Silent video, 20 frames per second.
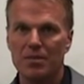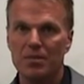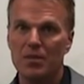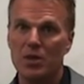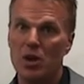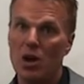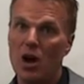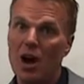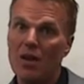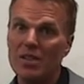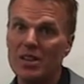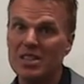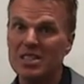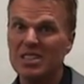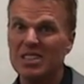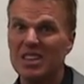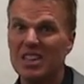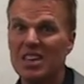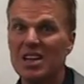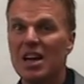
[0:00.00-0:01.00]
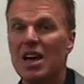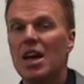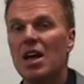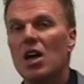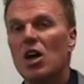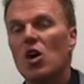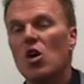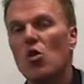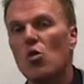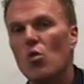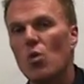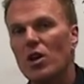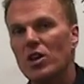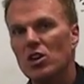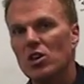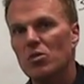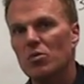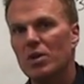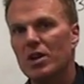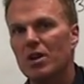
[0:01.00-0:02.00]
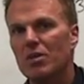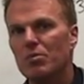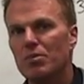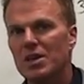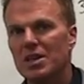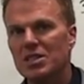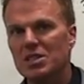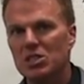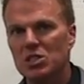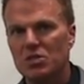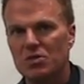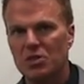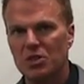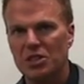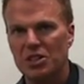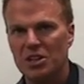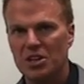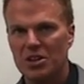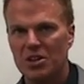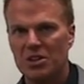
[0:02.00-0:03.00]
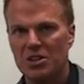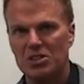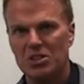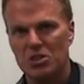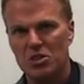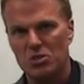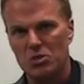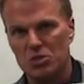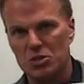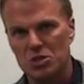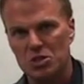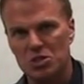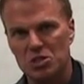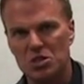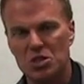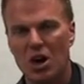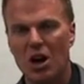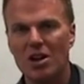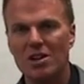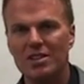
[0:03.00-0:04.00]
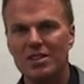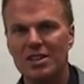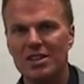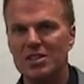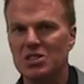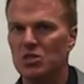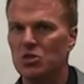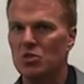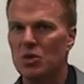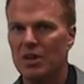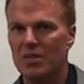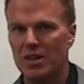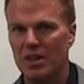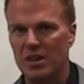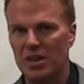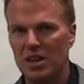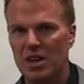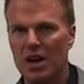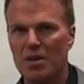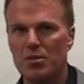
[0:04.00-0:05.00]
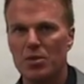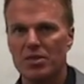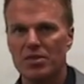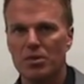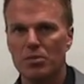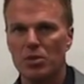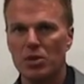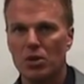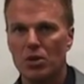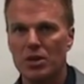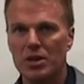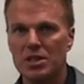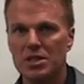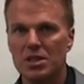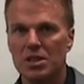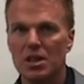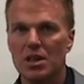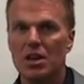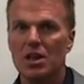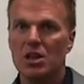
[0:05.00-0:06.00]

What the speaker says: But obviously, when you've been in business for years and you start this and you have a number of employees,